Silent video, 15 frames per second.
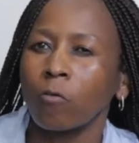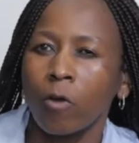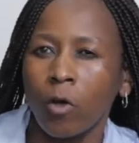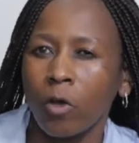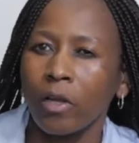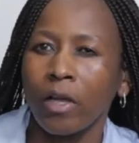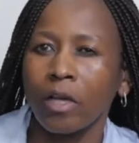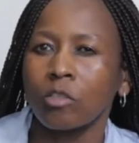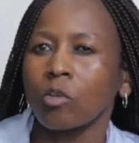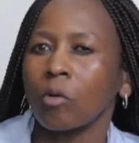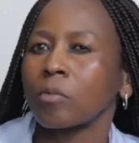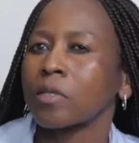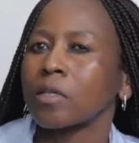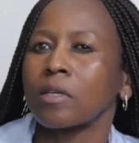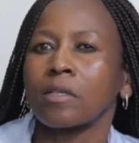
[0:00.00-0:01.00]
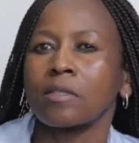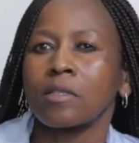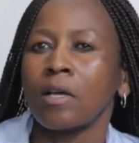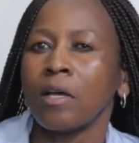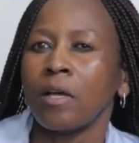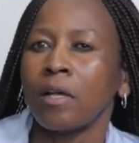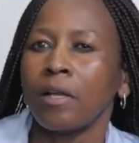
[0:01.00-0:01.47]
early adopters.
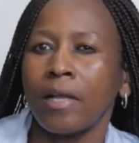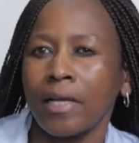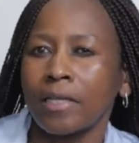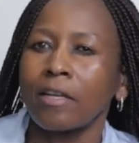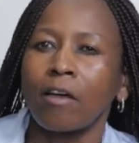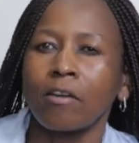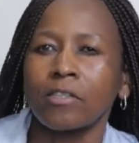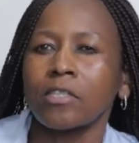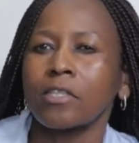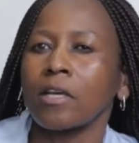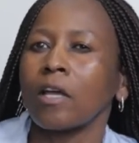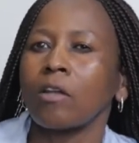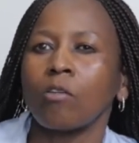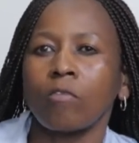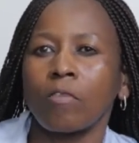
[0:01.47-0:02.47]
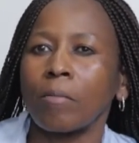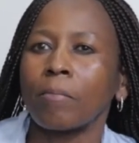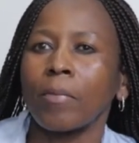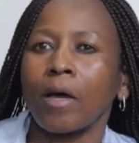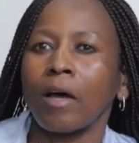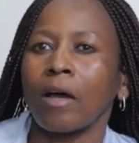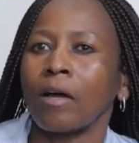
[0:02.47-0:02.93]
Late last year in
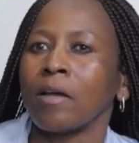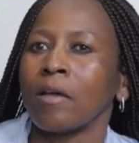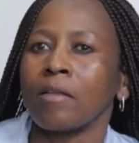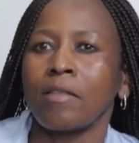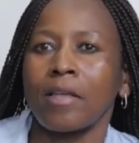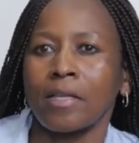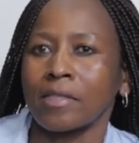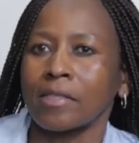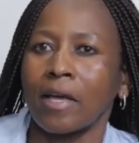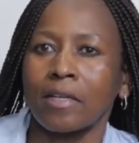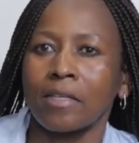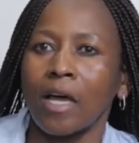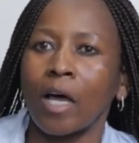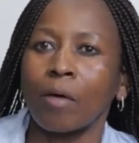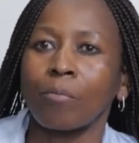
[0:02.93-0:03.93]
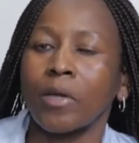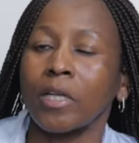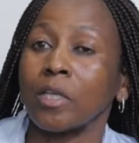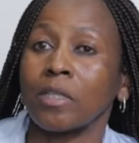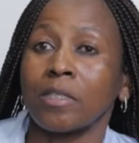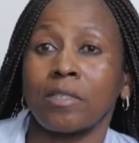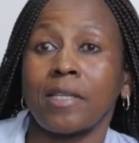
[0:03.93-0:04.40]
November, they signed up
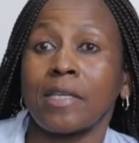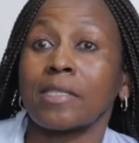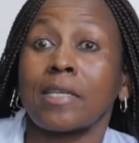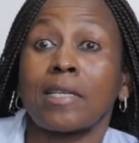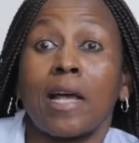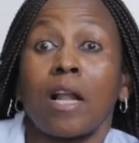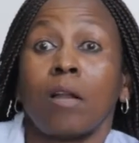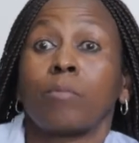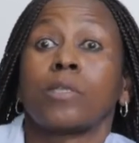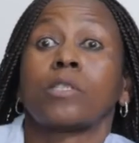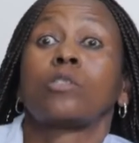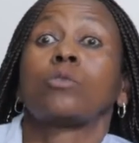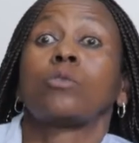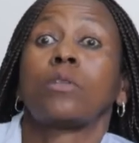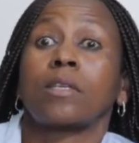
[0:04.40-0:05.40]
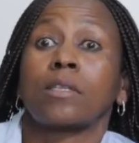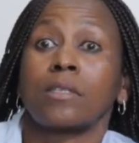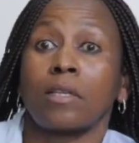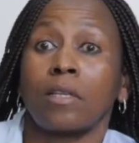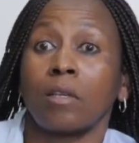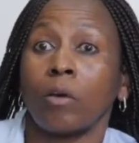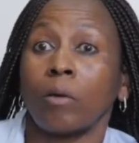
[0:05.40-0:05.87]
and they said, help us do this.
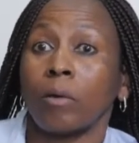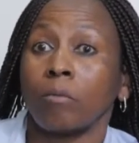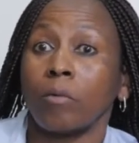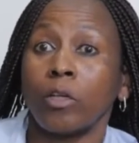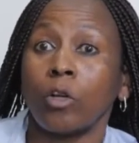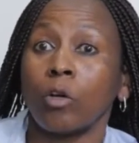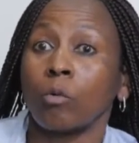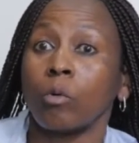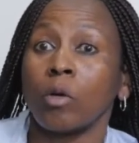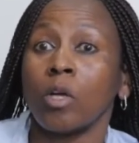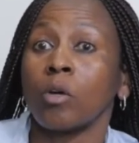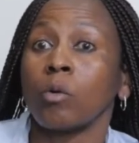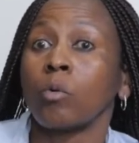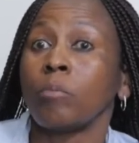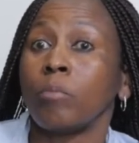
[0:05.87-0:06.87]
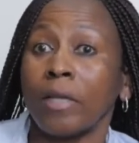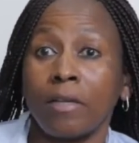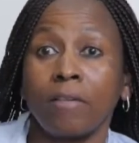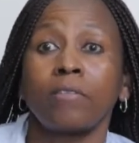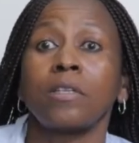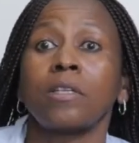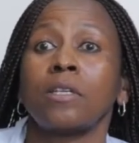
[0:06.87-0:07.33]
And we
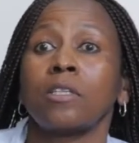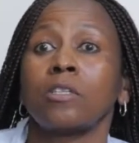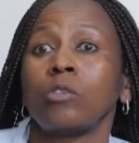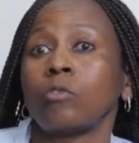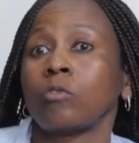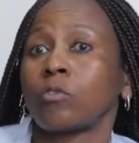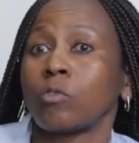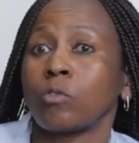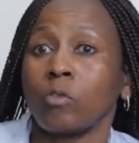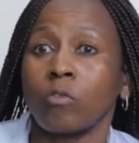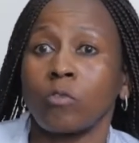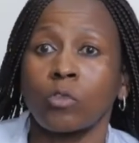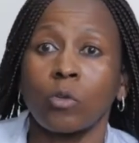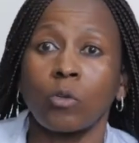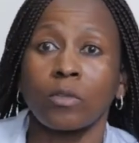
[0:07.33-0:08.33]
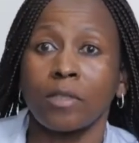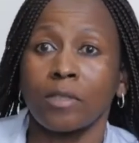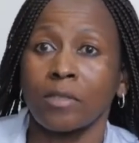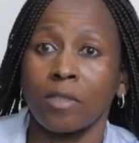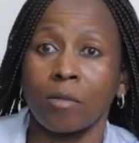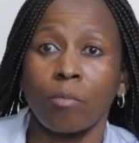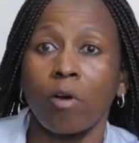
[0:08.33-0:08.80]
believe in it. You've sold
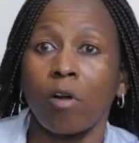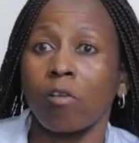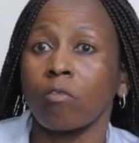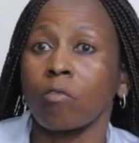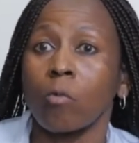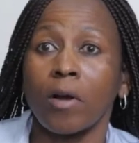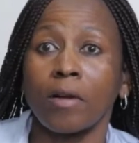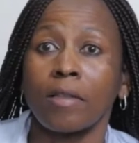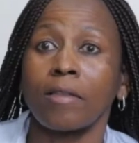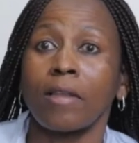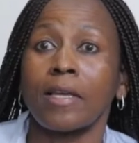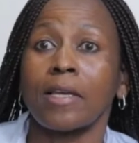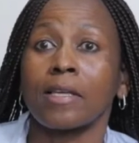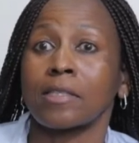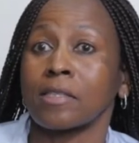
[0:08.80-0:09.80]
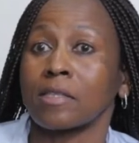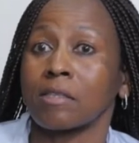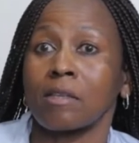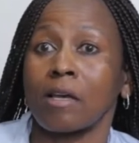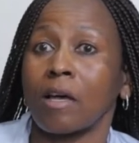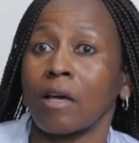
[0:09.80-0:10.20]
us the power of one and the YES